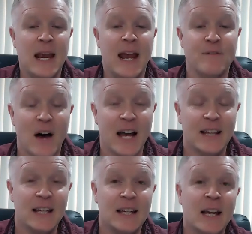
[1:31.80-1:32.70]
And
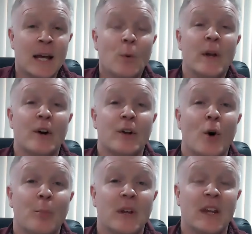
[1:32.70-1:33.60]
finally, we are an
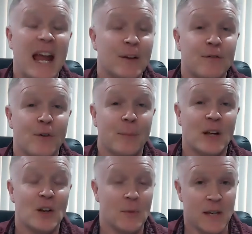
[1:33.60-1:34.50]
open and
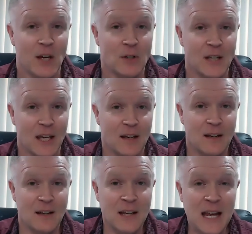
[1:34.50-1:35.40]
affirming community.
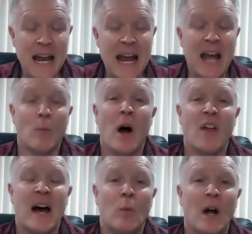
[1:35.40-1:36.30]
And while
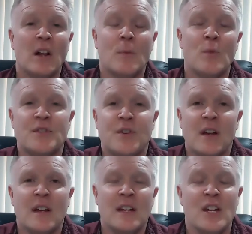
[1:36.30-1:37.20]
that welcome was
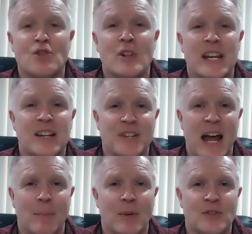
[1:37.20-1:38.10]
initially
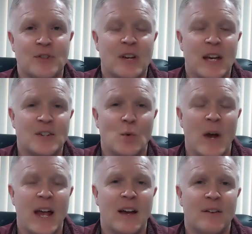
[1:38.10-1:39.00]
established as a
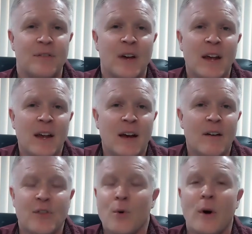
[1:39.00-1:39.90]
way of
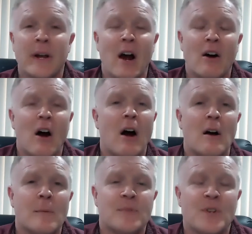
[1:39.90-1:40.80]
throwing our
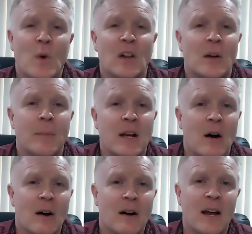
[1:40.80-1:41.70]
arms and welcoming
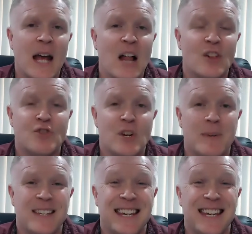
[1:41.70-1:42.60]
our
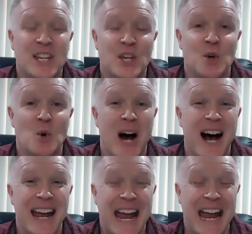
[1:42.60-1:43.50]

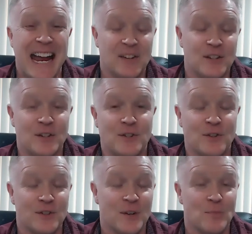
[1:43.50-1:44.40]
LGBTQIA
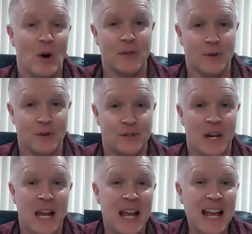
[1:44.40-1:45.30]
sisters and brothers,
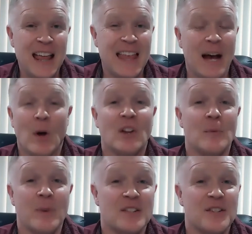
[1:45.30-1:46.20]
that
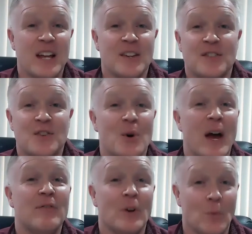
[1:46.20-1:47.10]
welcome extends to
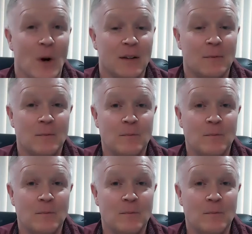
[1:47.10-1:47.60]
everyone.